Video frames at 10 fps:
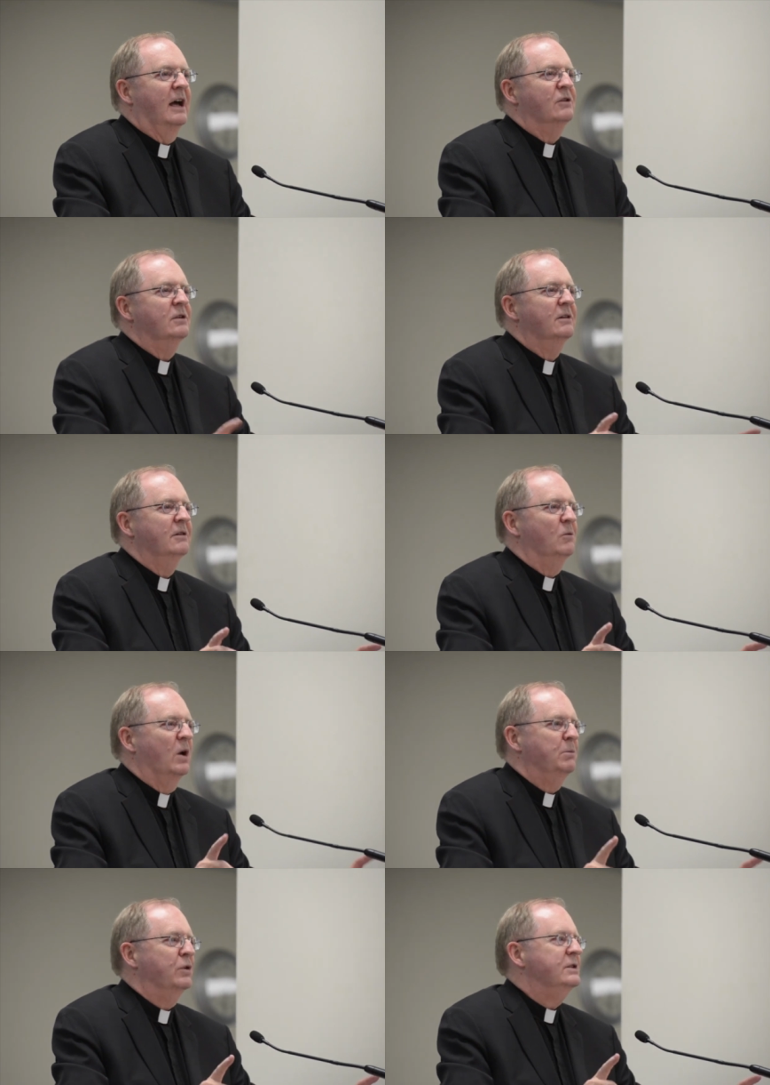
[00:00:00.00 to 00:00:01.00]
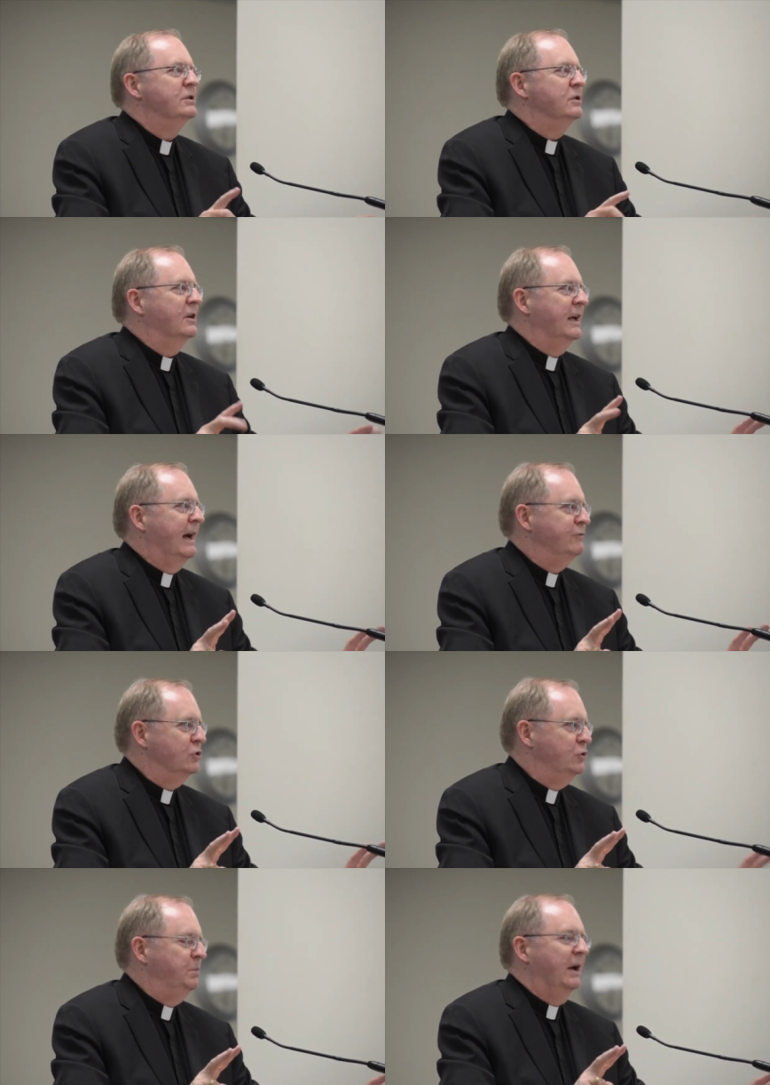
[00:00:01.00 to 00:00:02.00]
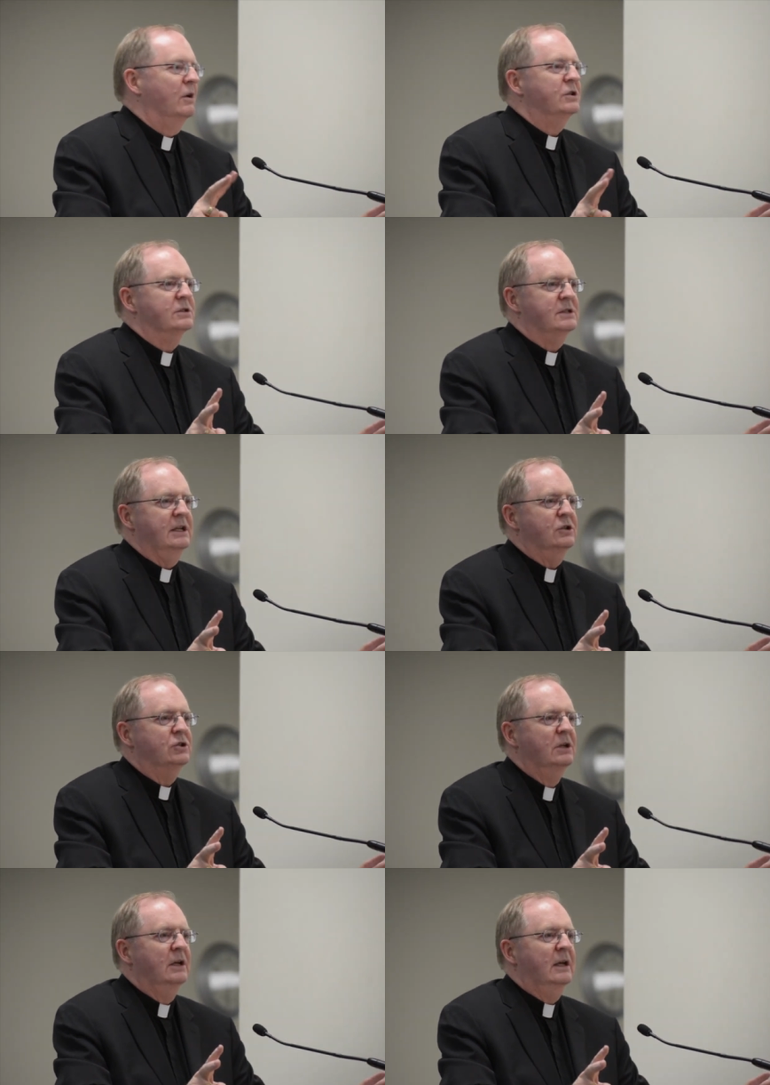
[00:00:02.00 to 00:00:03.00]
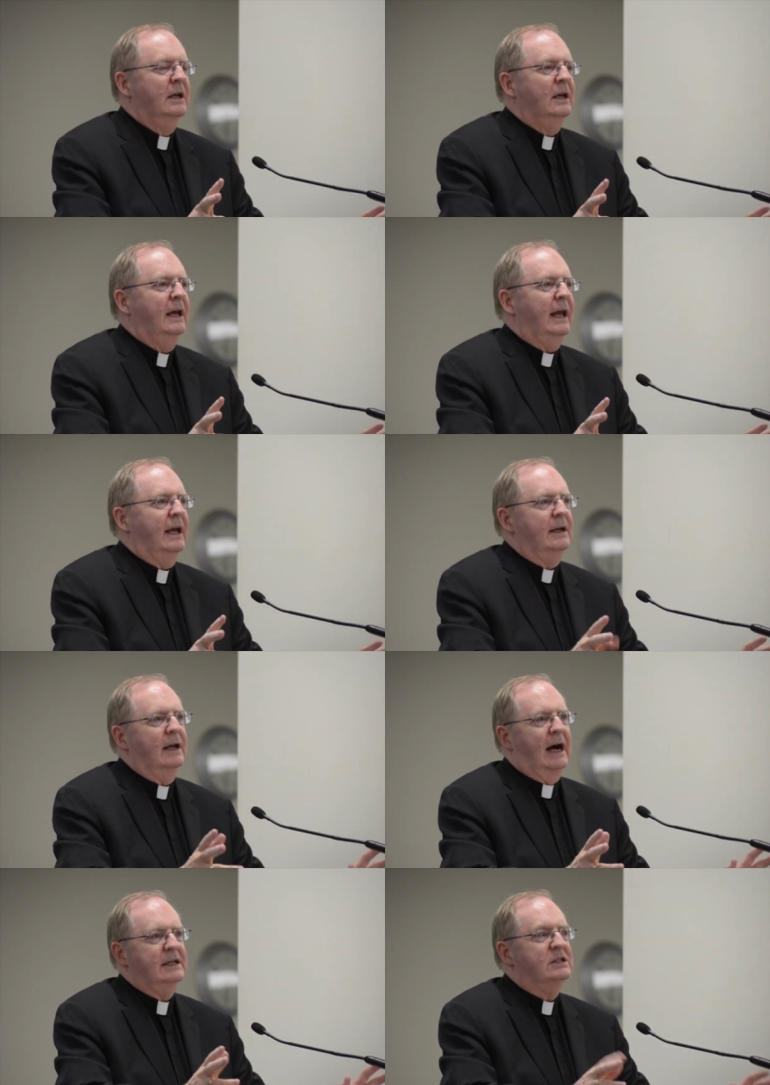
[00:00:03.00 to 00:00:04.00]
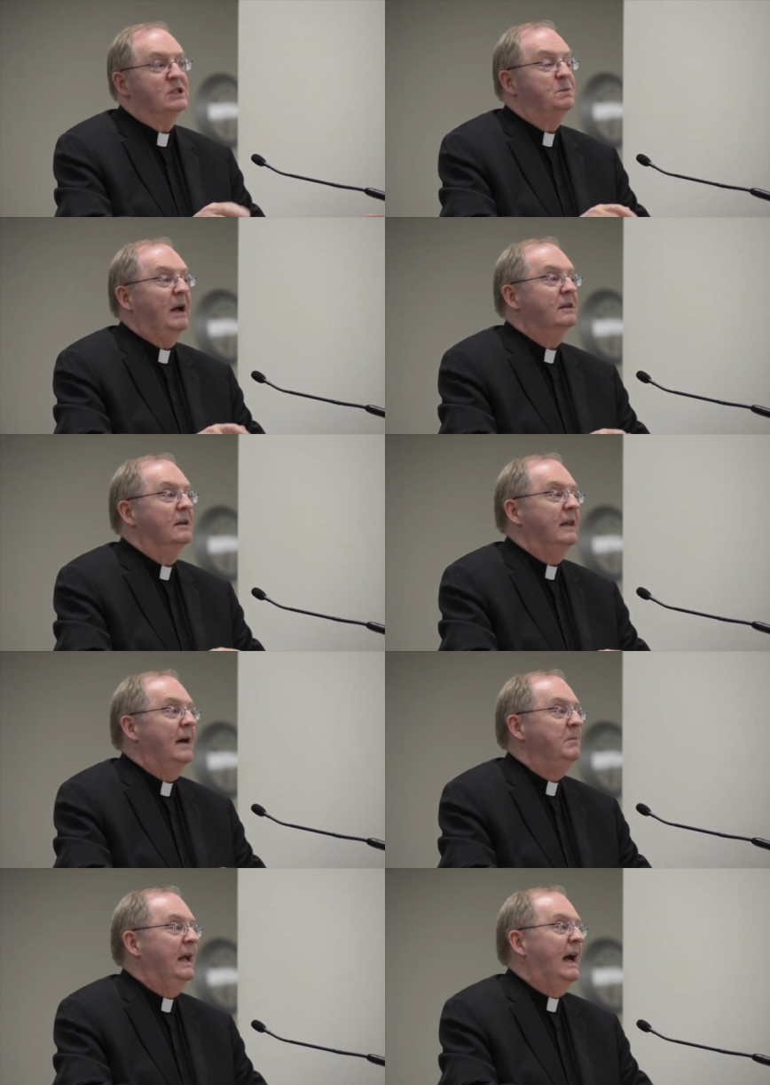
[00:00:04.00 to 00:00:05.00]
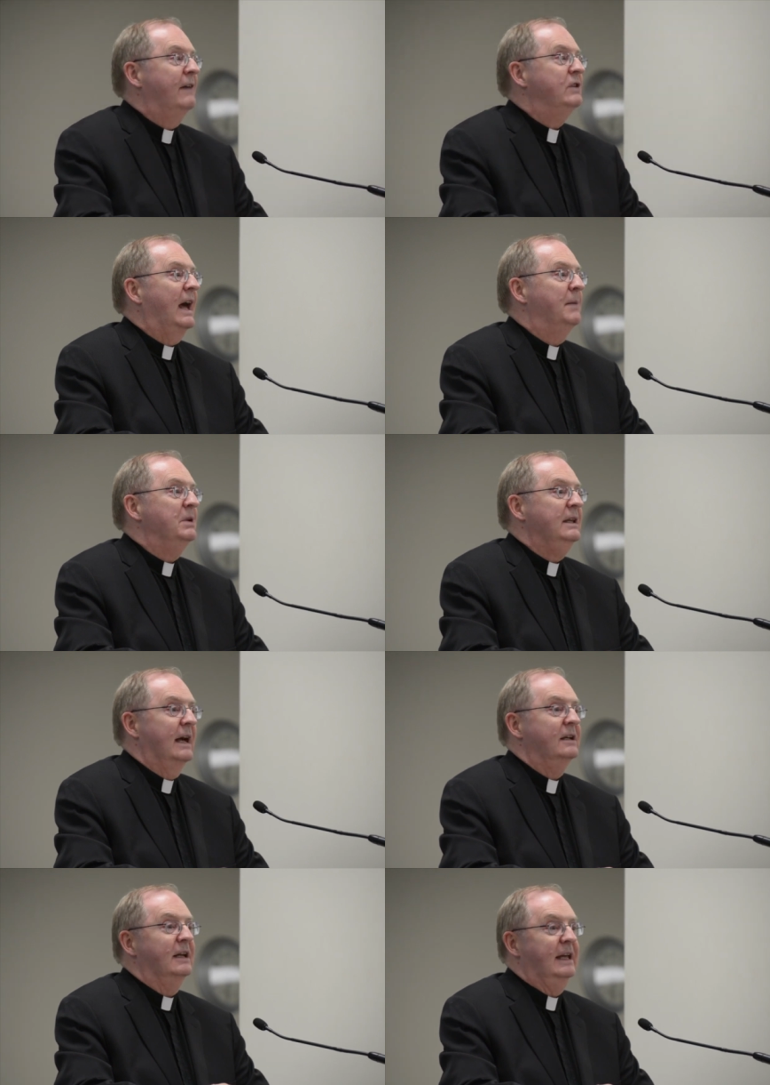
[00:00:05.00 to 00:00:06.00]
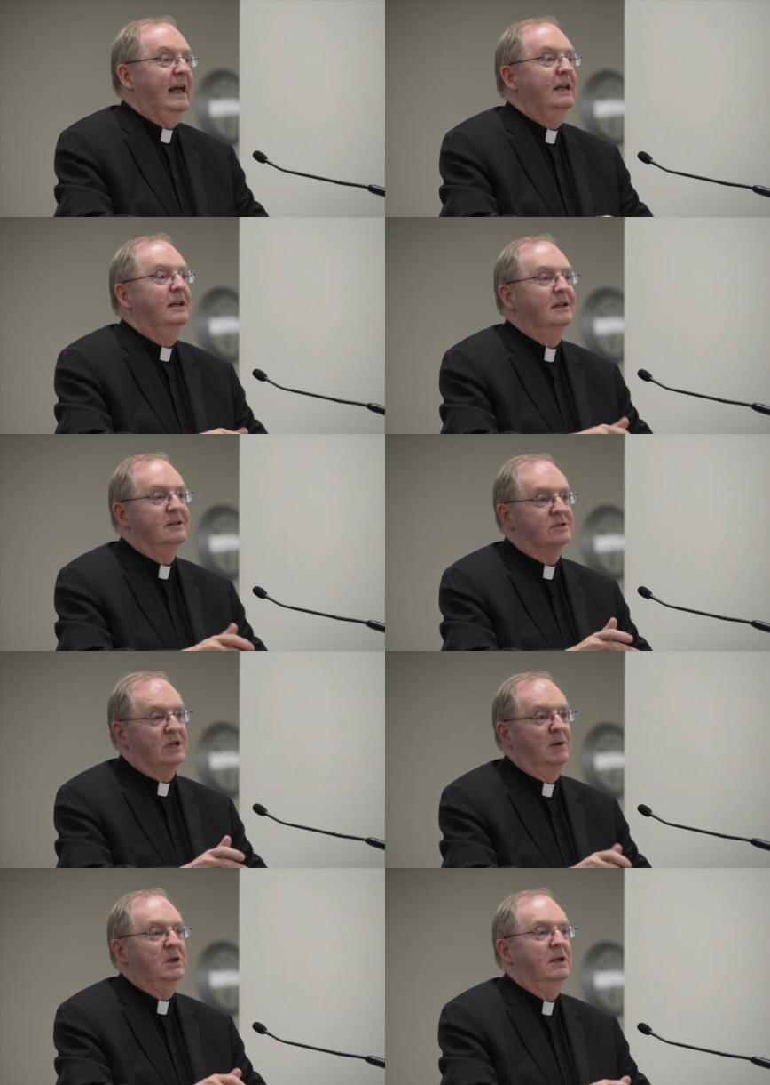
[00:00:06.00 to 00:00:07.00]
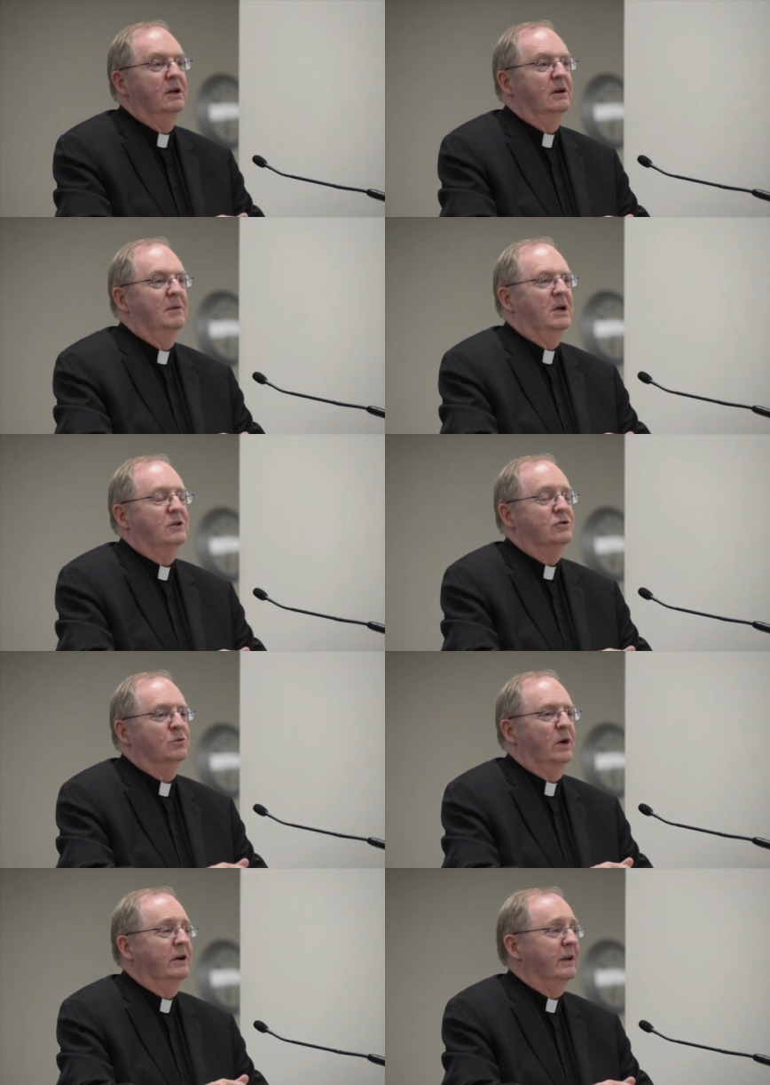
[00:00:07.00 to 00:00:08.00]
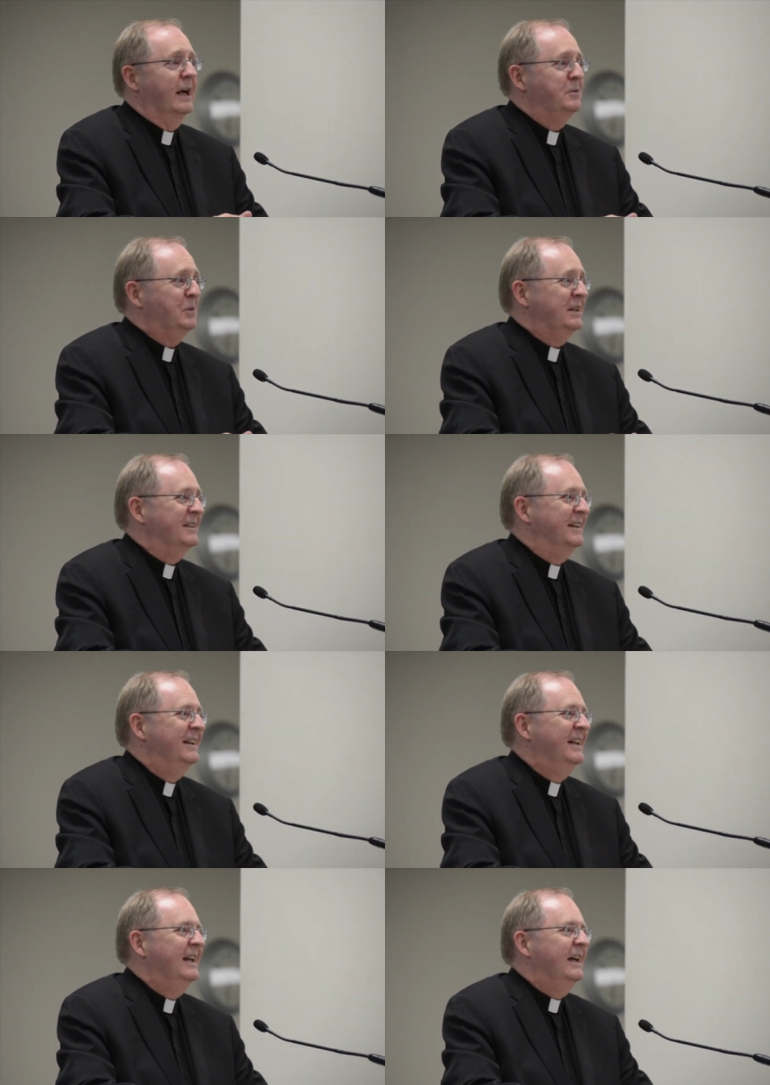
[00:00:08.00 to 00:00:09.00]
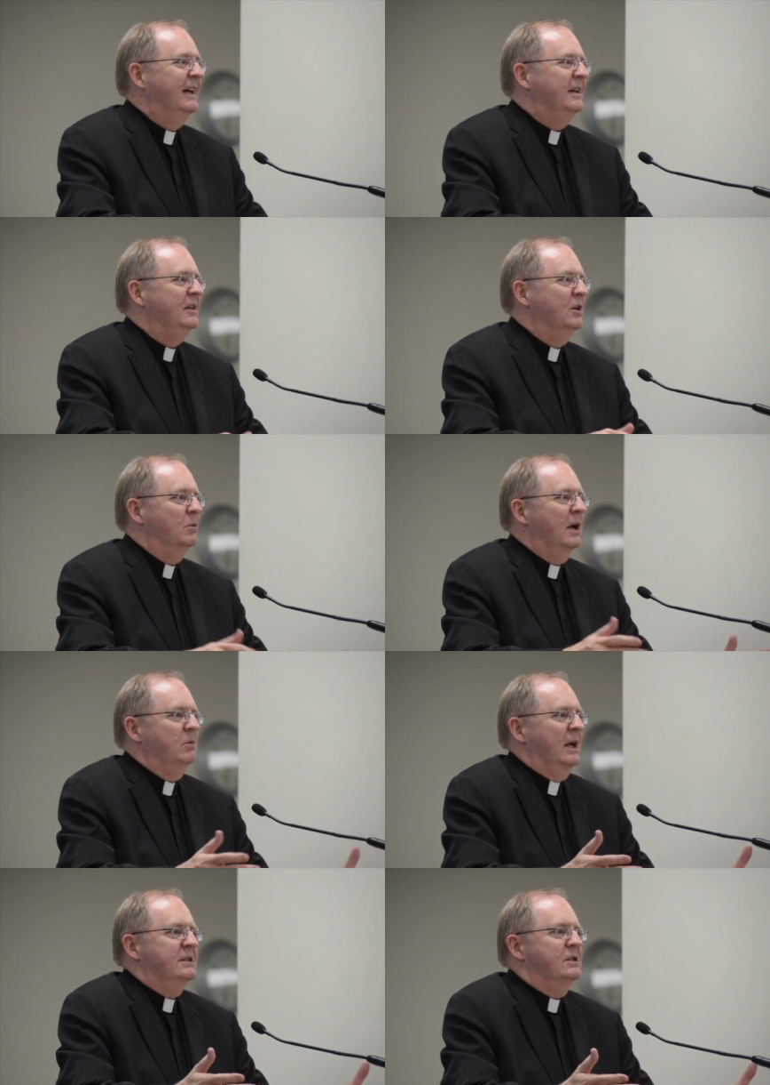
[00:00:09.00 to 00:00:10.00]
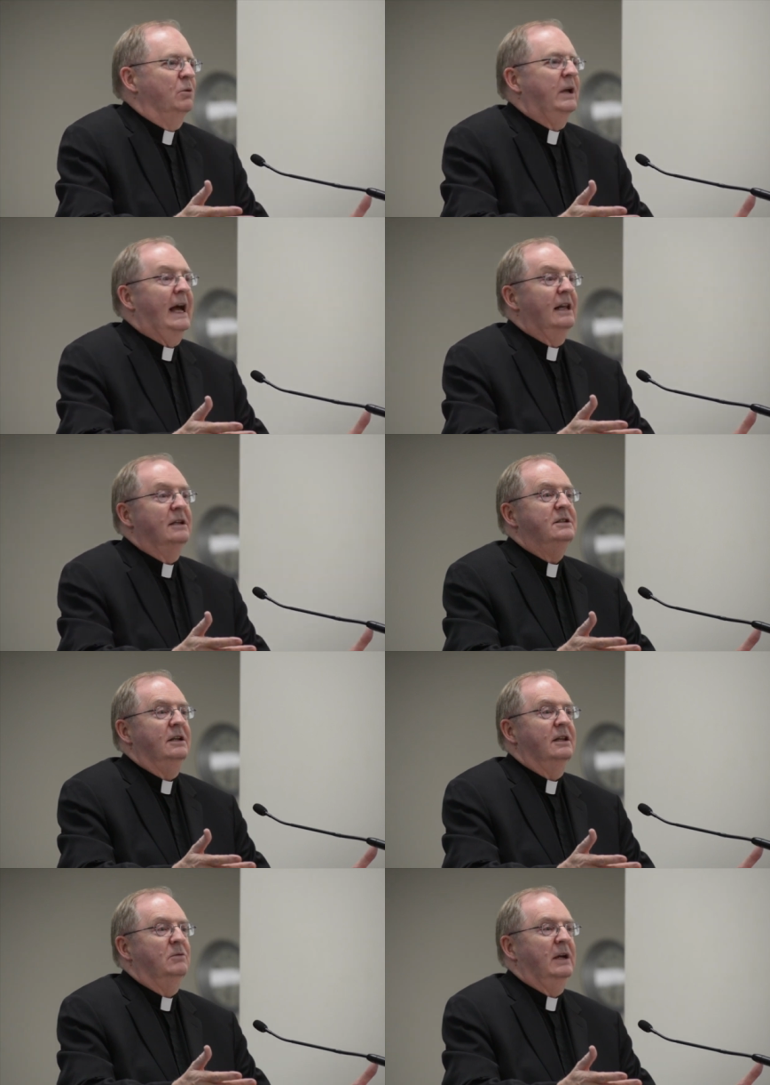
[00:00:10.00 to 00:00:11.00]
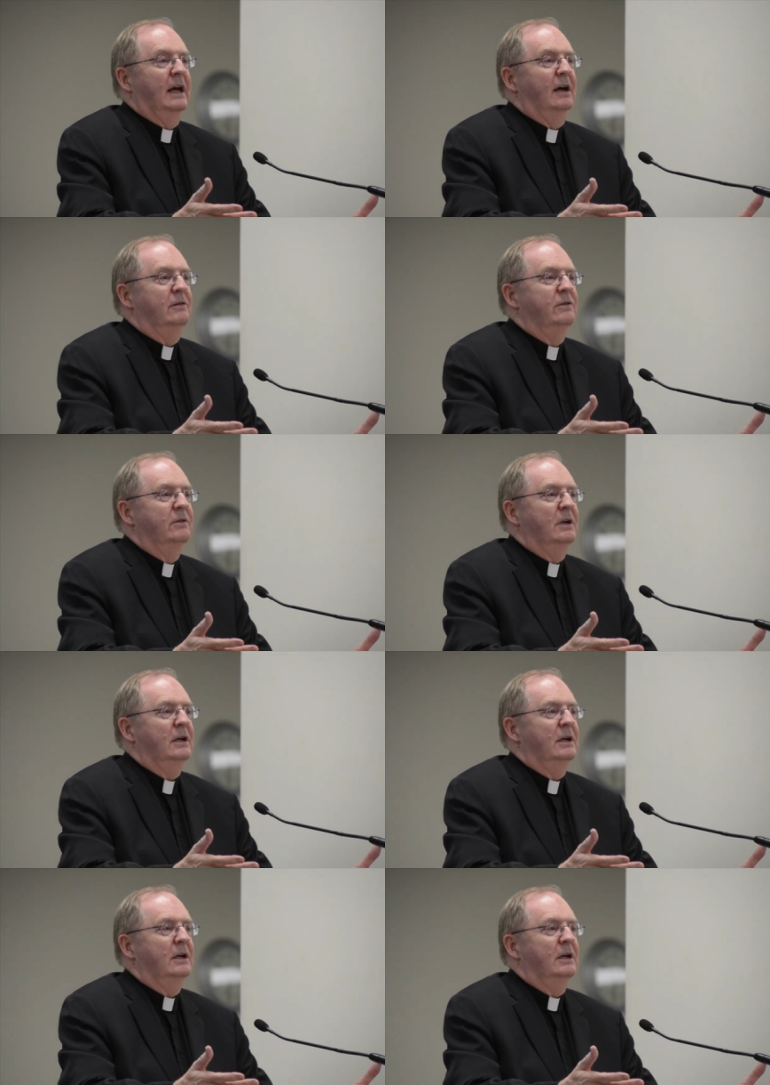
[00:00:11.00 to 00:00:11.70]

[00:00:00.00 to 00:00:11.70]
now one priest is looking after 2 parishes each. And I suspect that that may have to happen yet again this coming year. I'm not sure where yet, but it's the reality that we have.